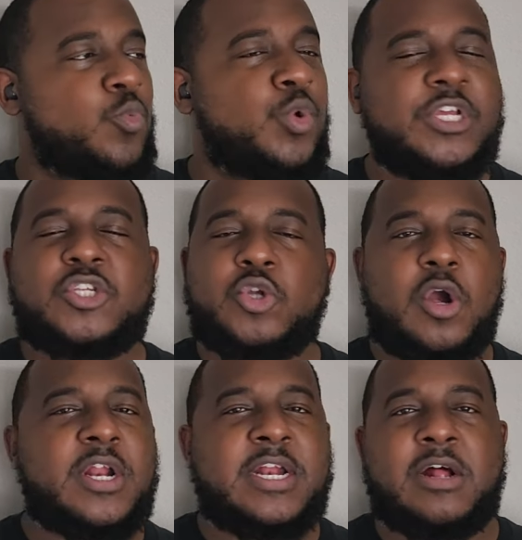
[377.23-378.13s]
We
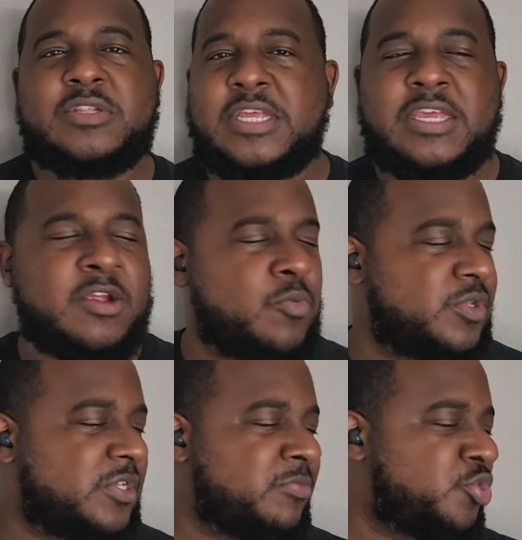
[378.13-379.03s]
started out the year
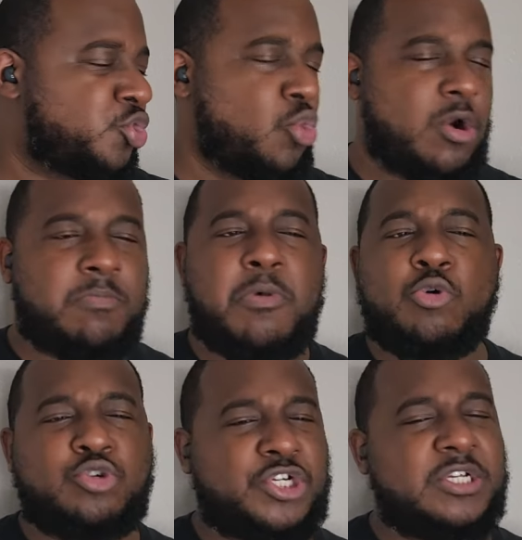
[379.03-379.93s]
with them short
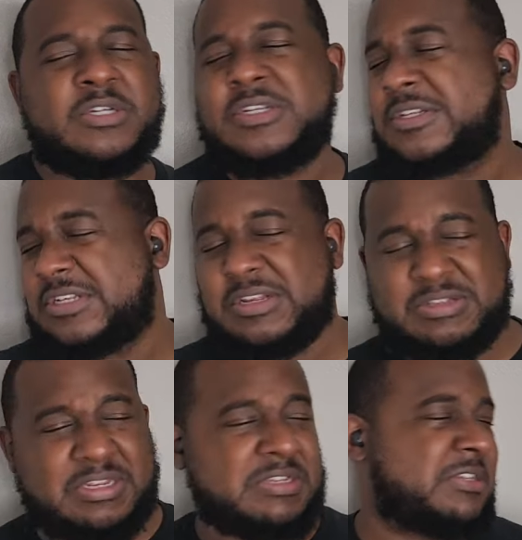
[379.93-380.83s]
motions
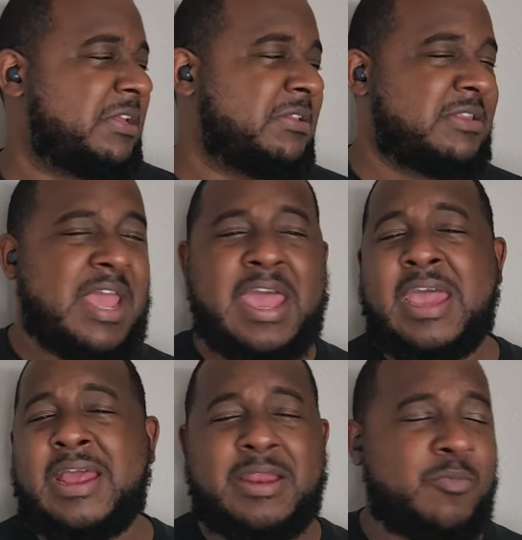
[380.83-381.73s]
and this and
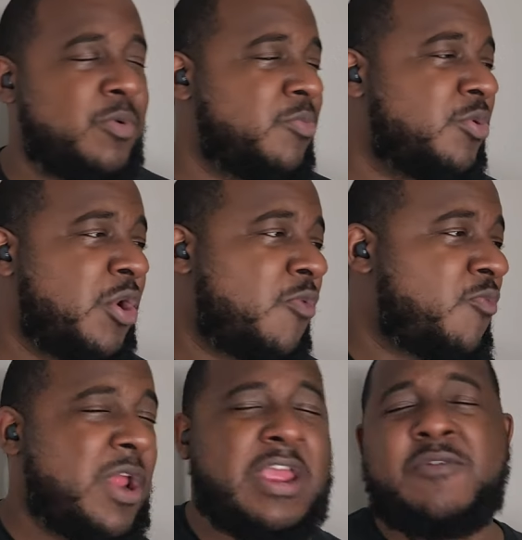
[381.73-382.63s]
that, and we were the
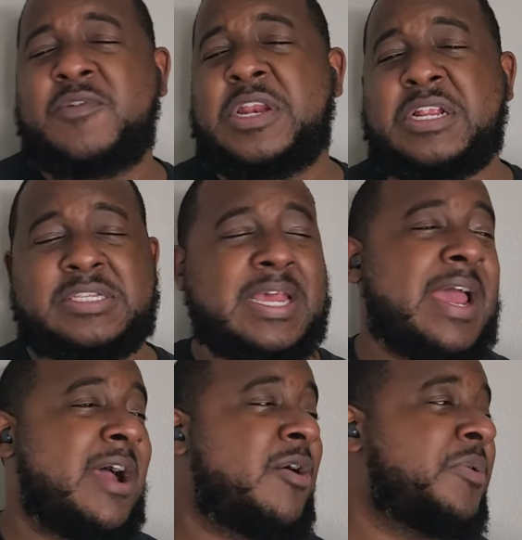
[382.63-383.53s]
rave of the
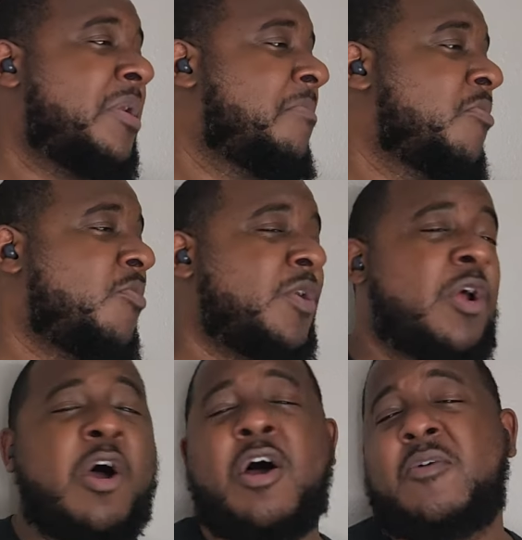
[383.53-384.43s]
town, number
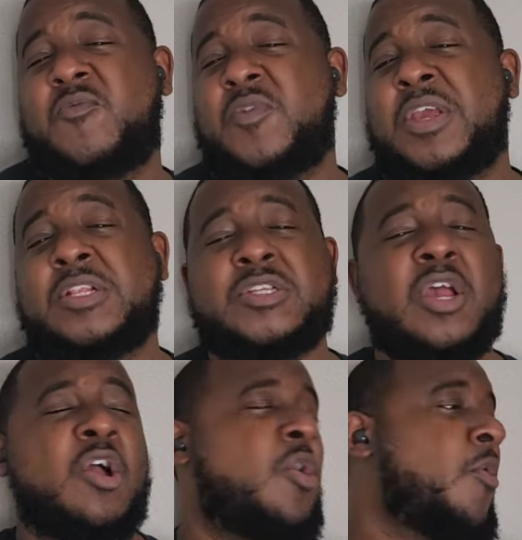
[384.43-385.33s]
one offense,
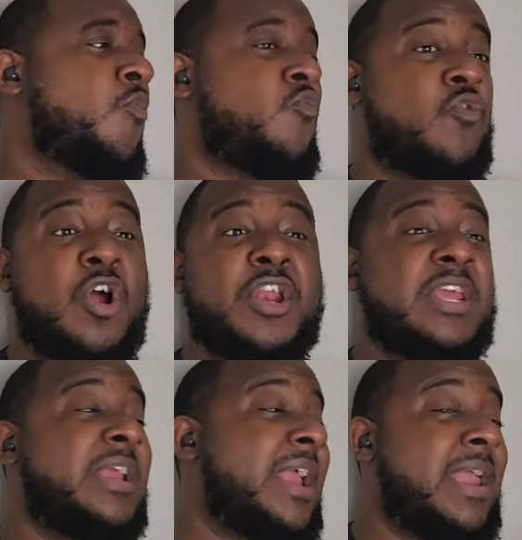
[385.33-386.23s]

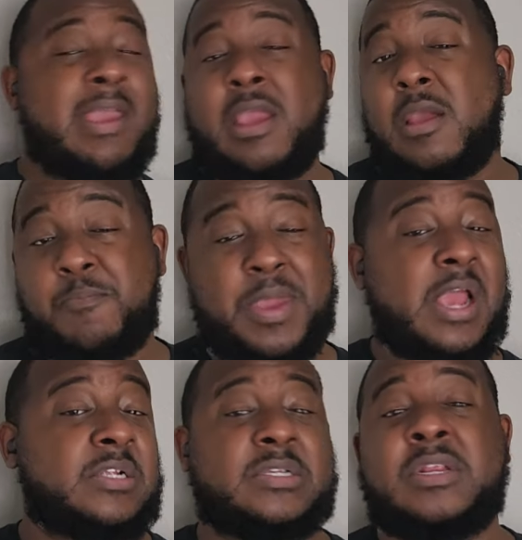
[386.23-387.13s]
running and
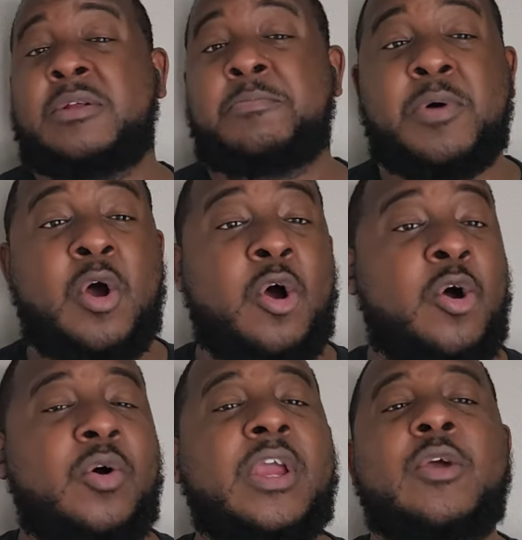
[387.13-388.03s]
passing the
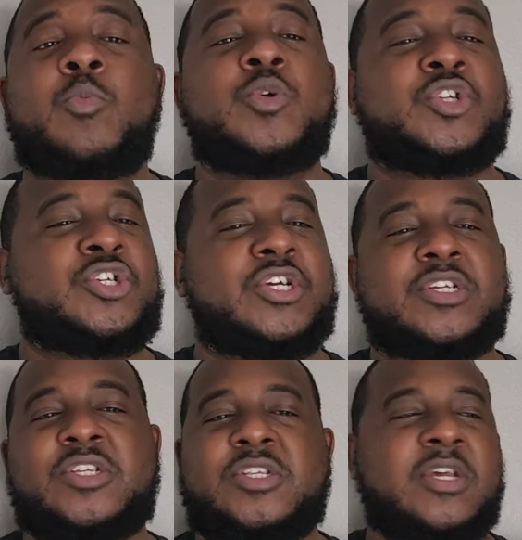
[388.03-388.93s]
ball. It was
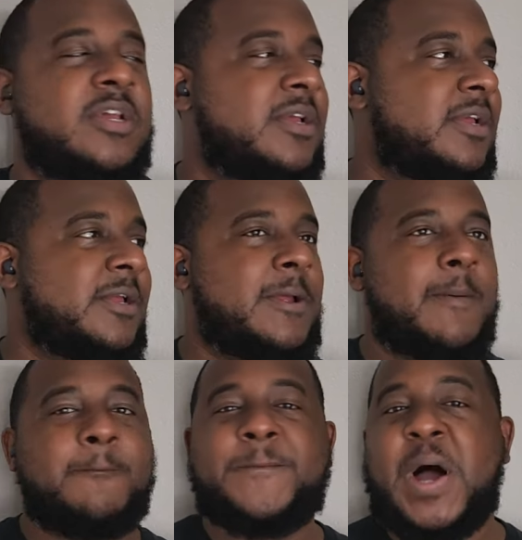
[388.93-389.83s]
just
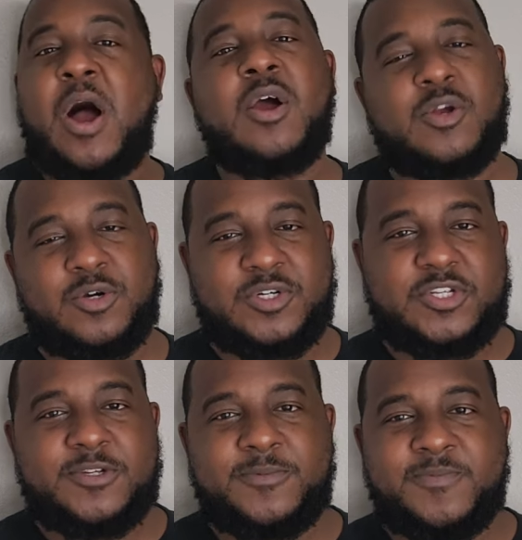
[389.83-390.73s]

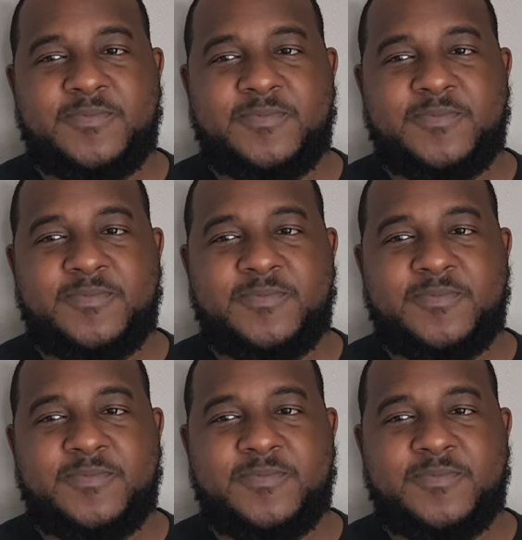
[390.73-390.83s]
bonkers.